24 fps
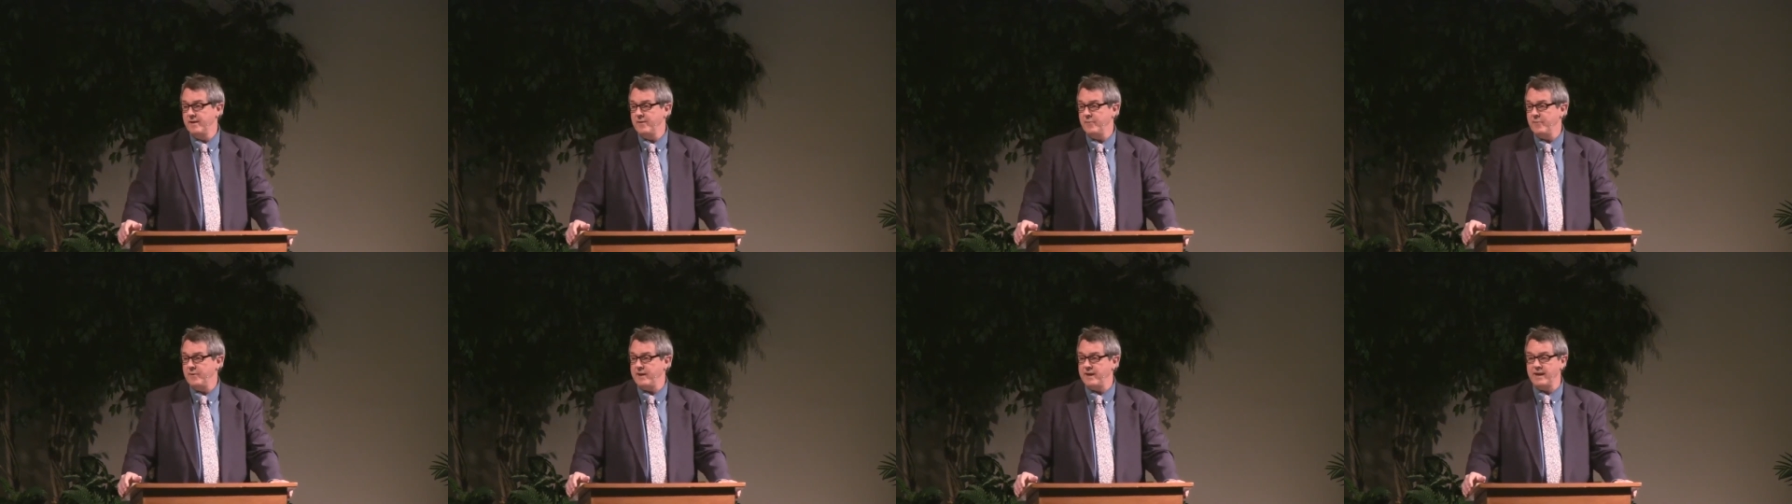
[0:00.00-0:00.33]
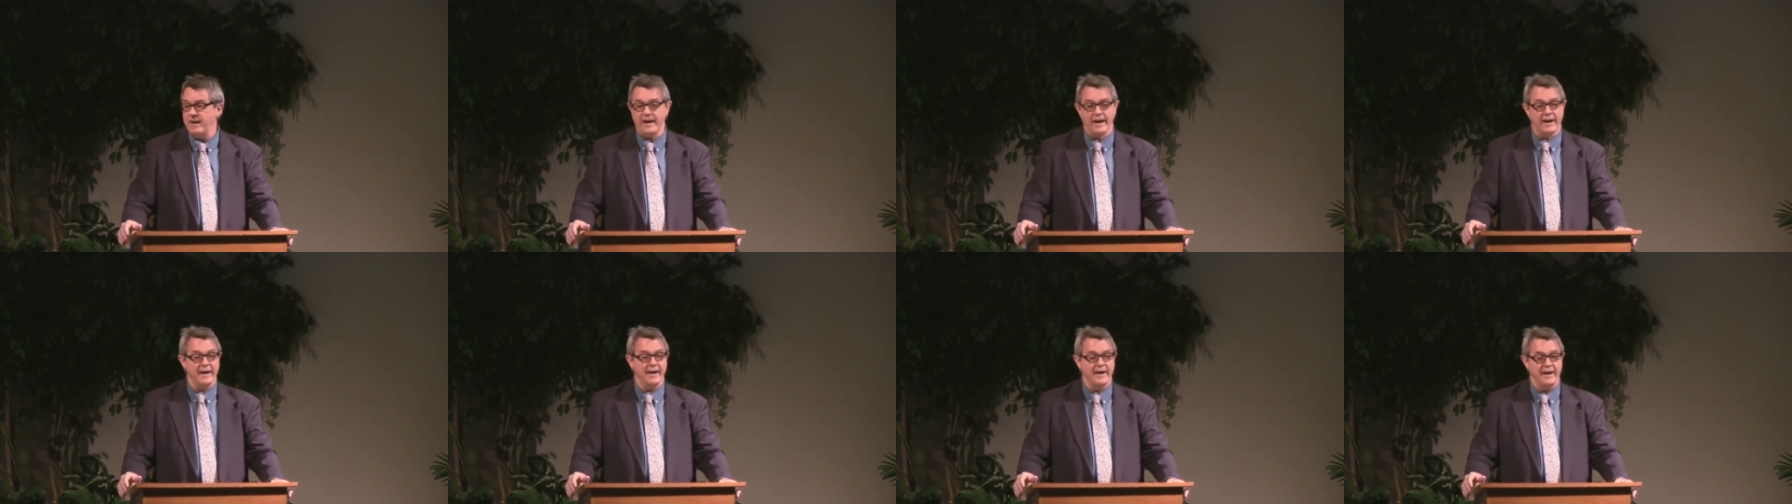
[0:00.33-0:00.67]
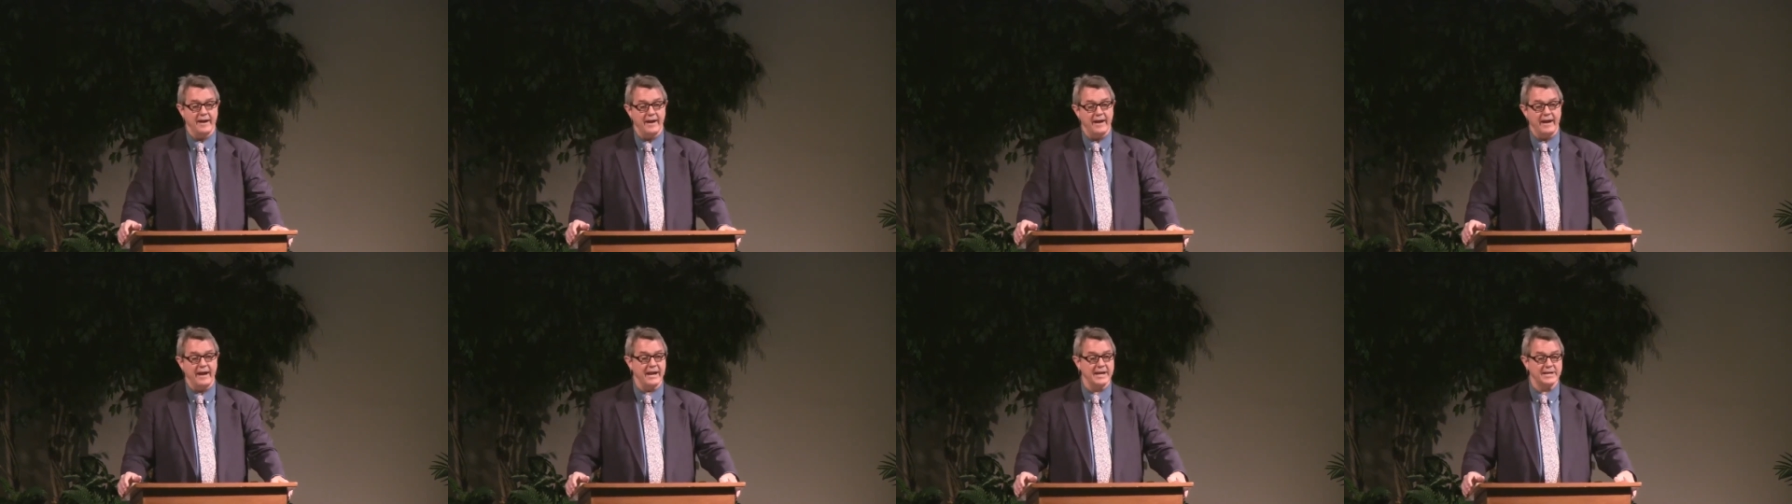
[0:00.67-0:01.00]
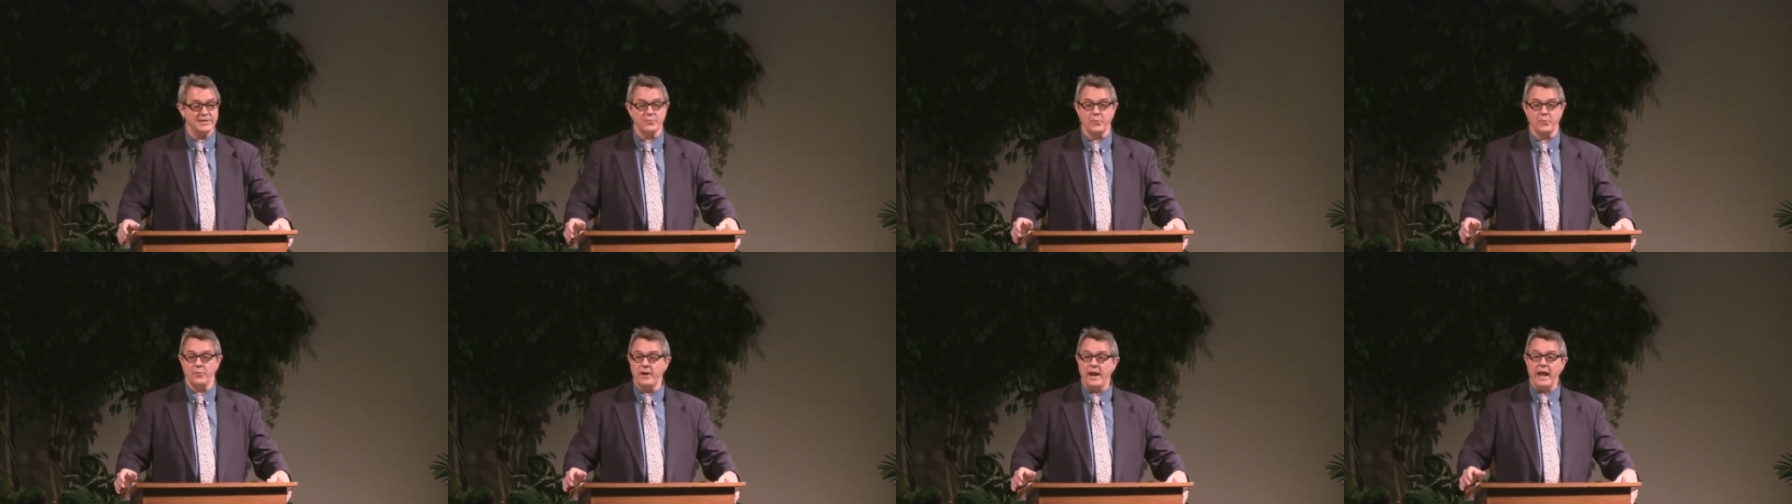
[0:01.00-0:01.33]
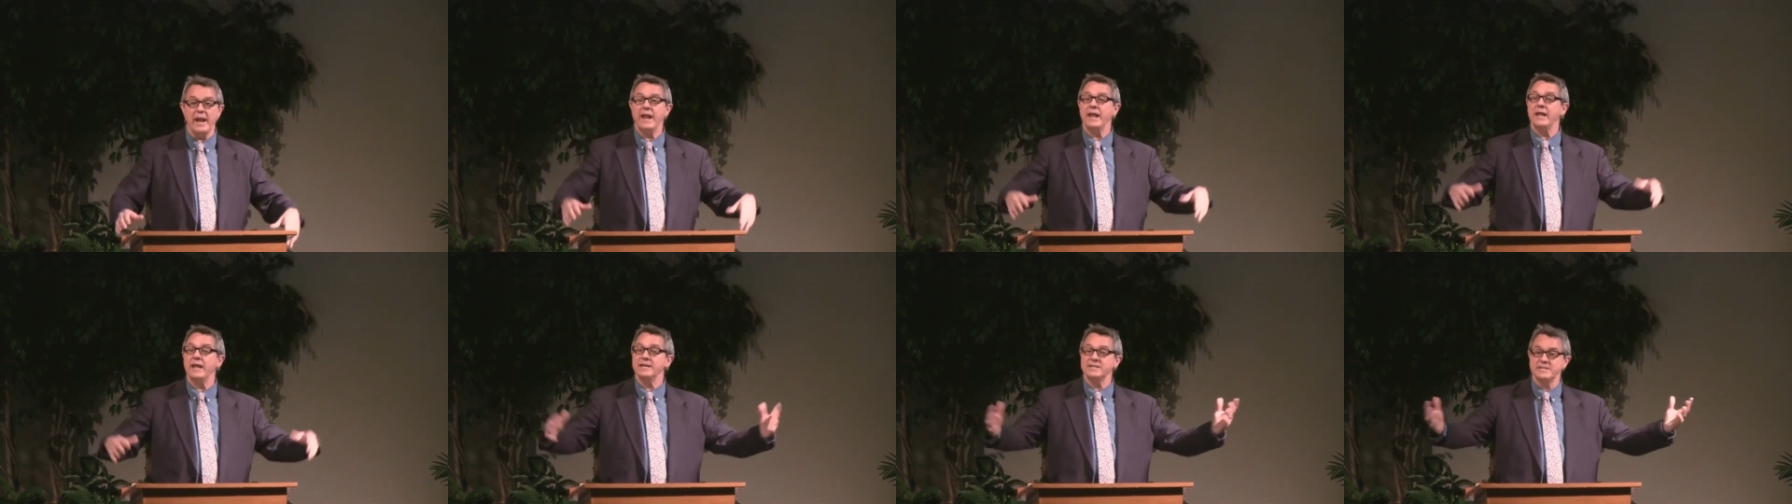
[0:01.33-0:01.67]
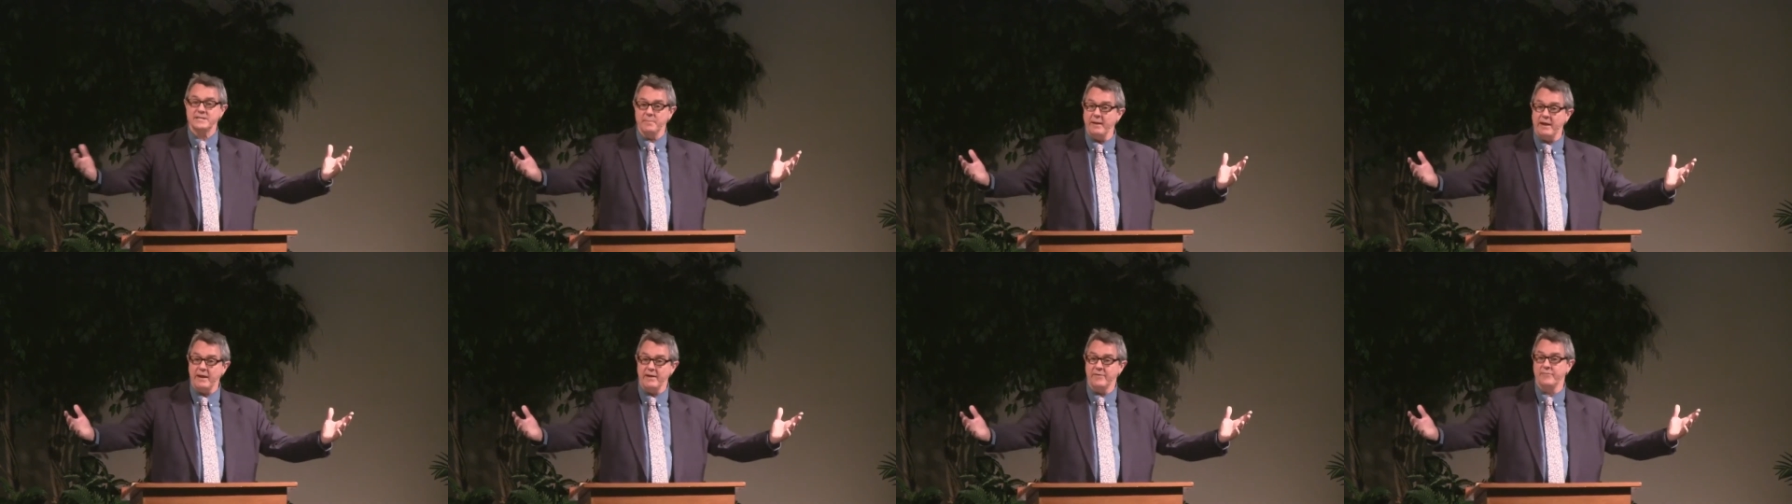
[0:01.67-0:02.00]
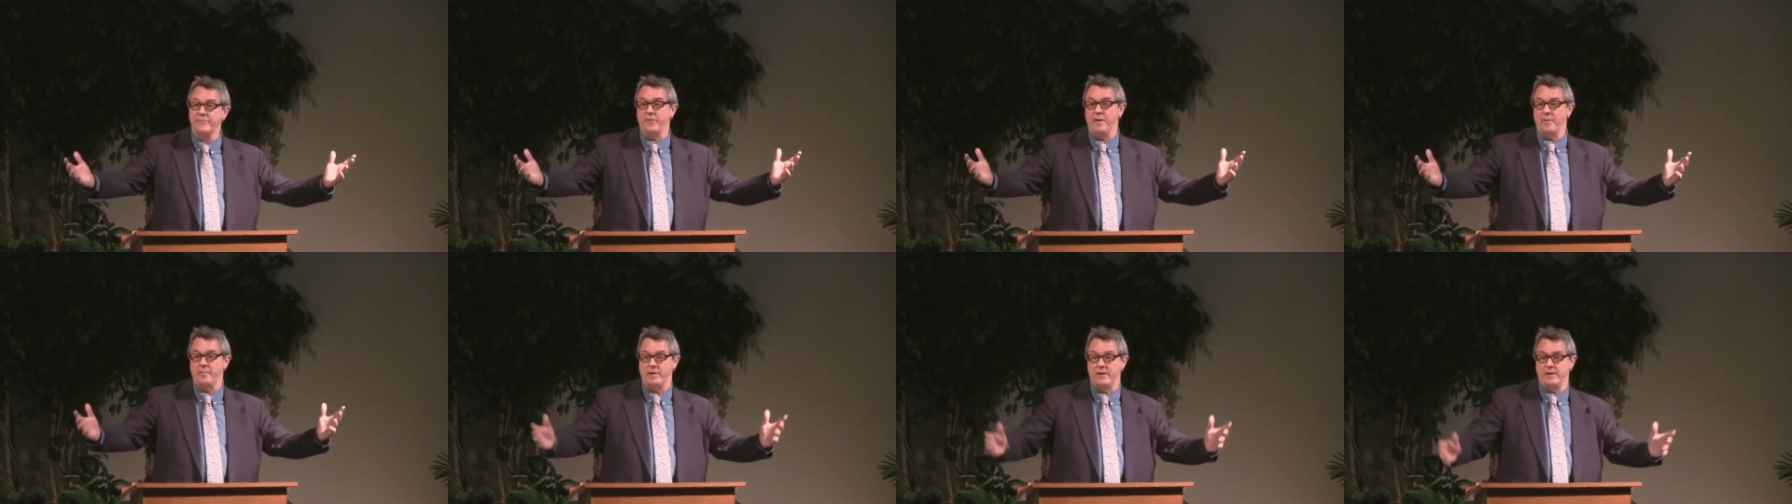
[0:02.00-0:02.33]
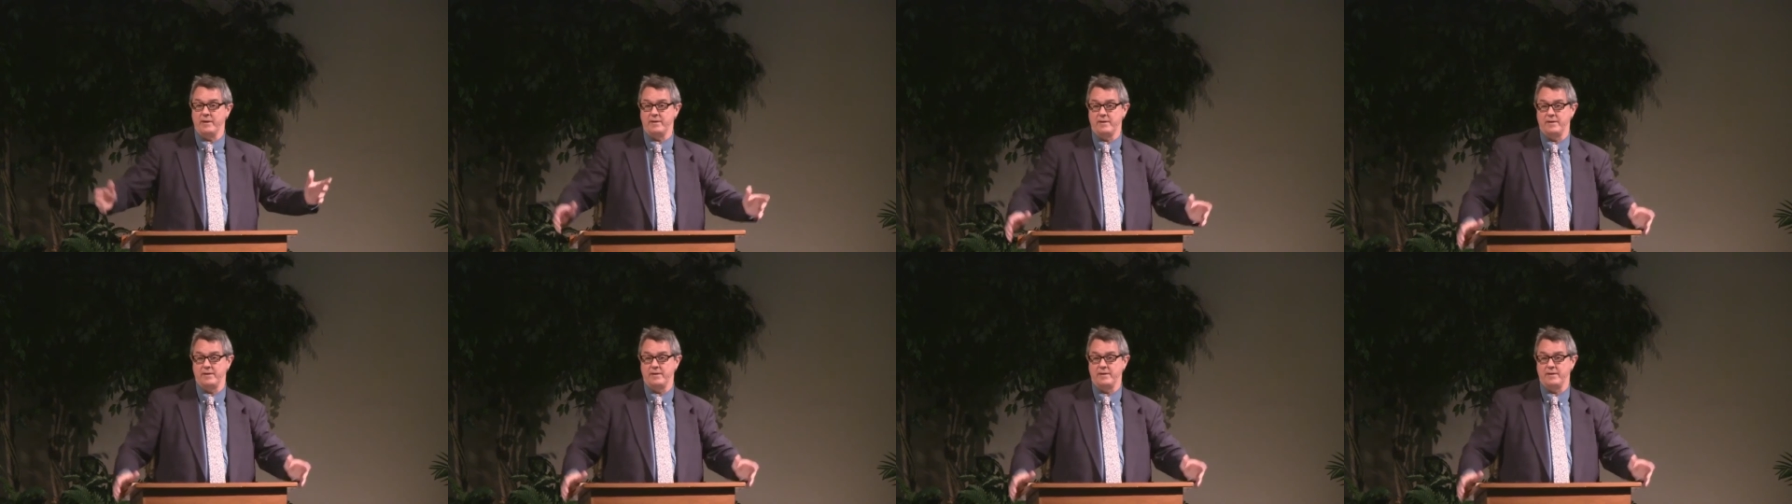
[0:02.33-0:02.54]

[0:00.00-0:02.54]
We get an English word antihistamine from it.